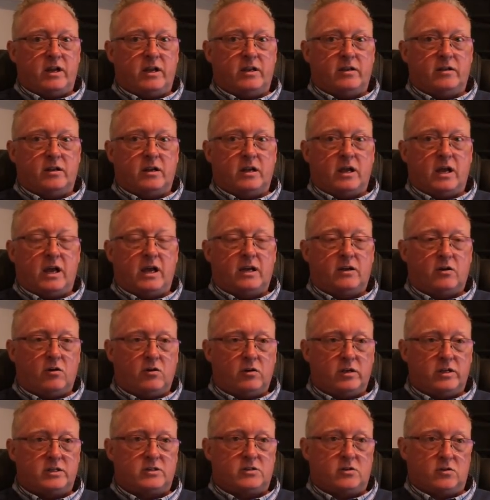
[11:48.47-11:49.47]
And I had
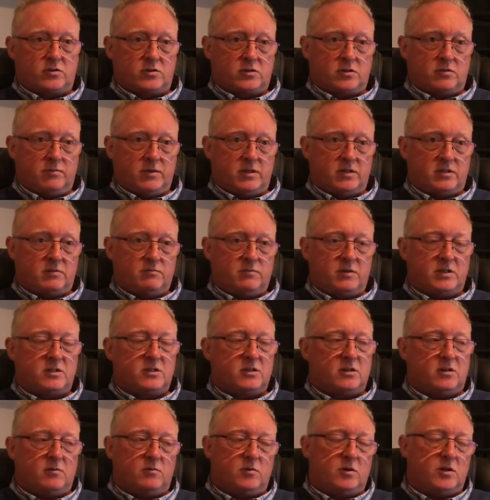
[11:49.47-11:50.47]
all these customers, and we
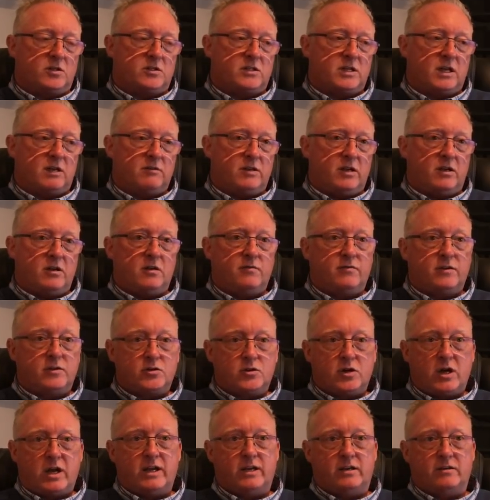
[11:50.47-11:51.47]
sort of worked out, you know, if I
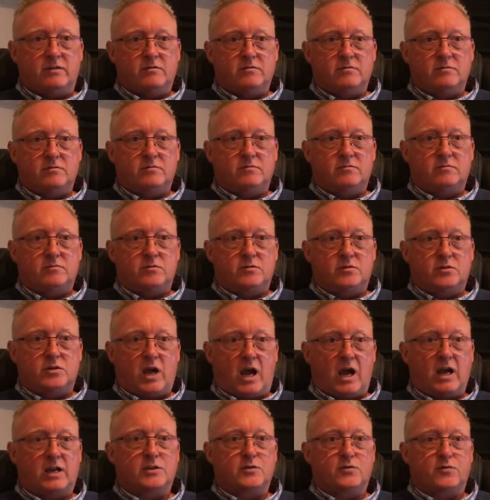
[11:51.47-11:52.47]
try and
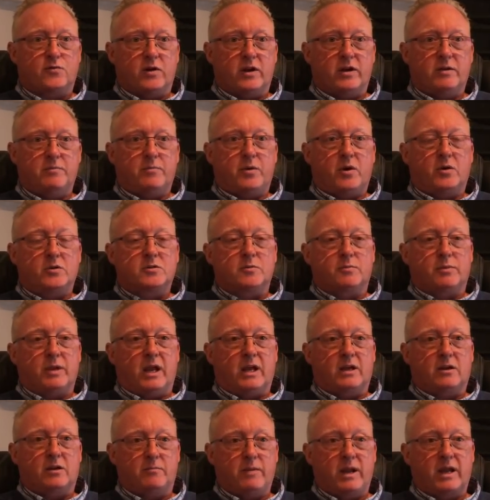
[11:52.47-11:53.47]
charge for it, possibly
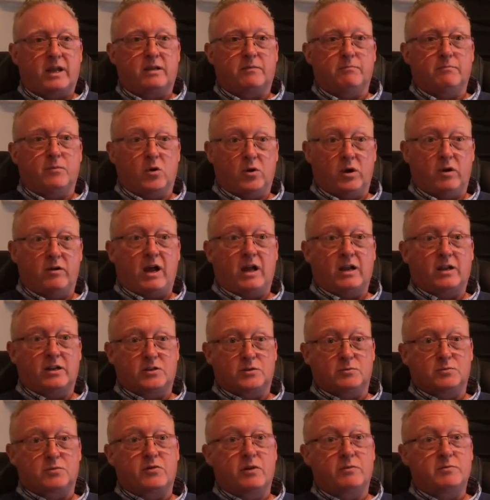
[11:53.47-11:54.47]
I could make money out of the
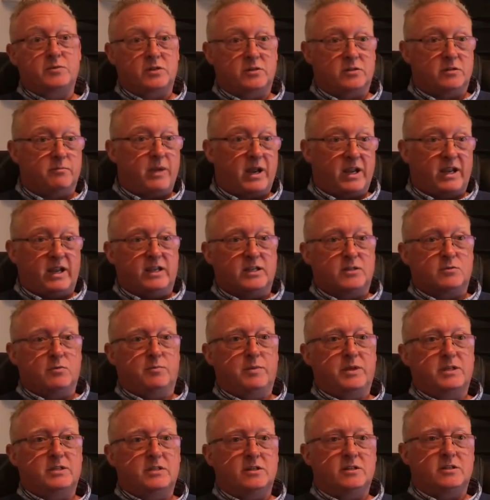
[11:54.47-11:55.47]
subscriptions and make it into a
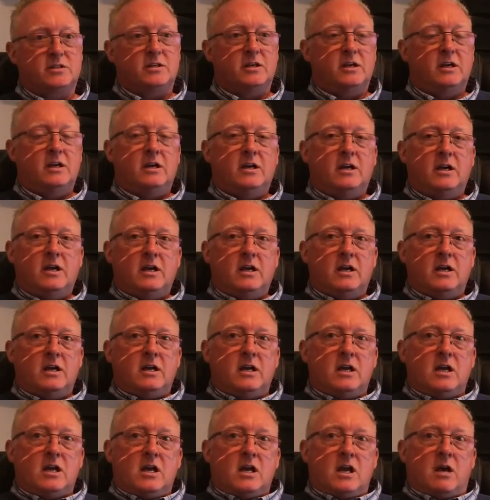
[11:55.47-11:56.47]
business.
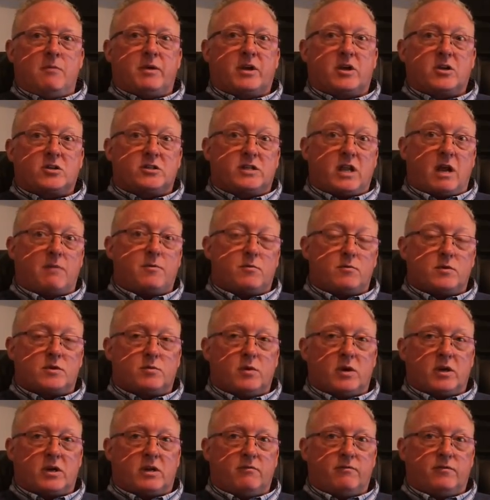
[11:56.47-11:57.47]
And because Deborah was
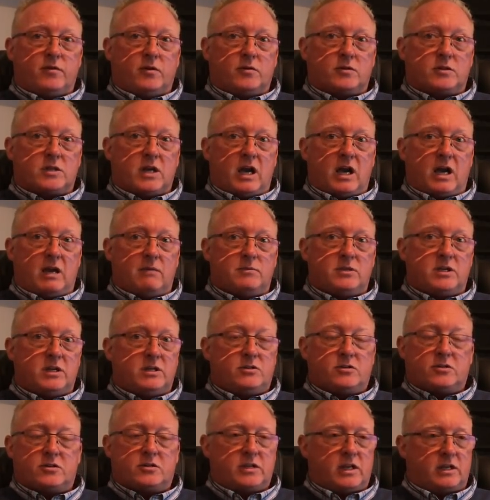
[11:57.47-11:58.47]
working full time, she
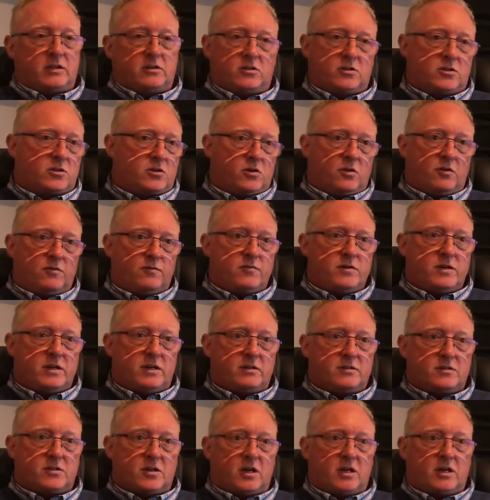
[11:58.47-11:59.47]
just said, just go for it.
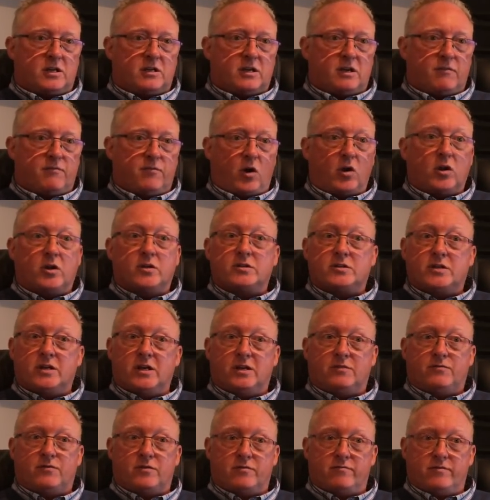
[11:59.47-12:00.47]
So I
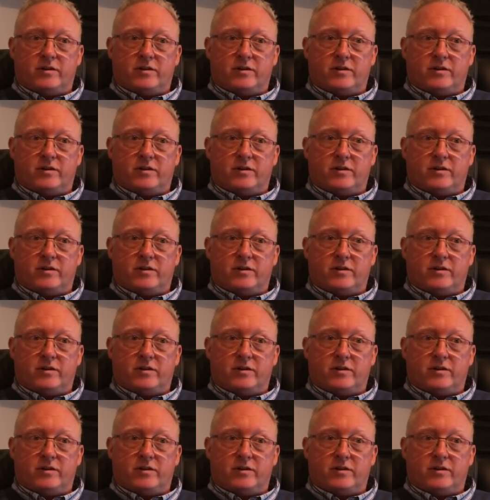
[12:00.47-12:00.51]
volunteered for the